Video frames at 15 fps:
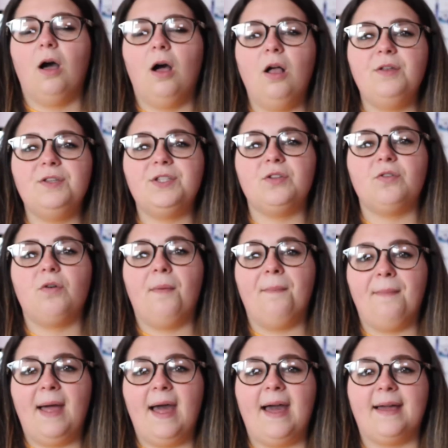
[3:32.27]
Also,
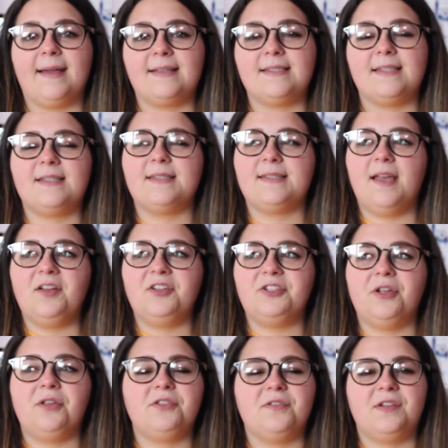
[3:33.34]
Max is such
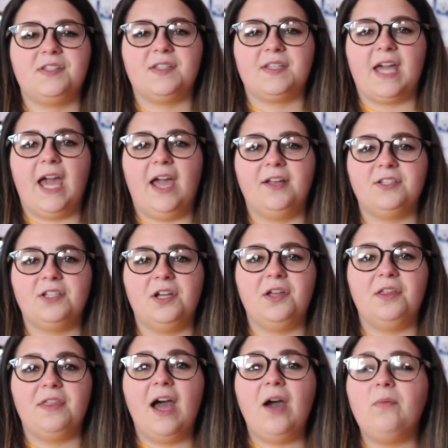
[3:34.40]
an underrated
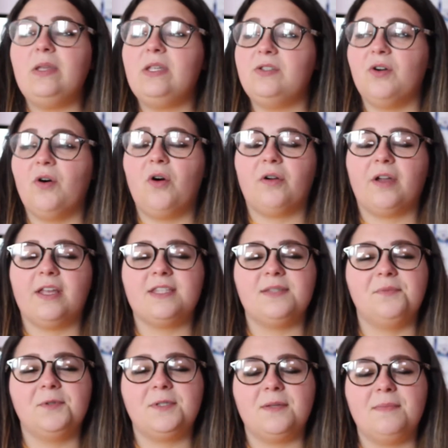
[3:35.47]
character. That wee dog is
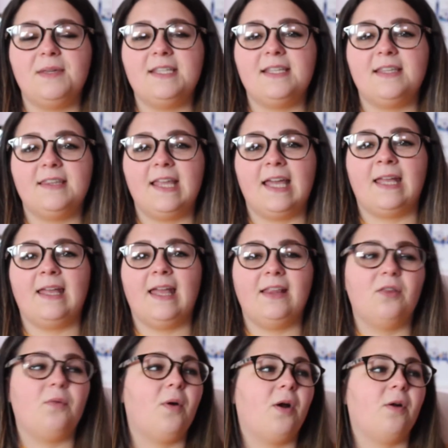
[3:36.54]
the most amazing thing
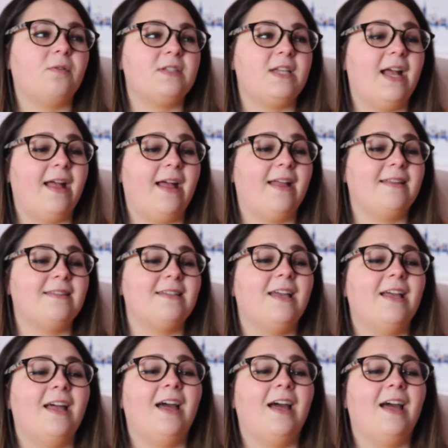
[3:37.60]
in the world, and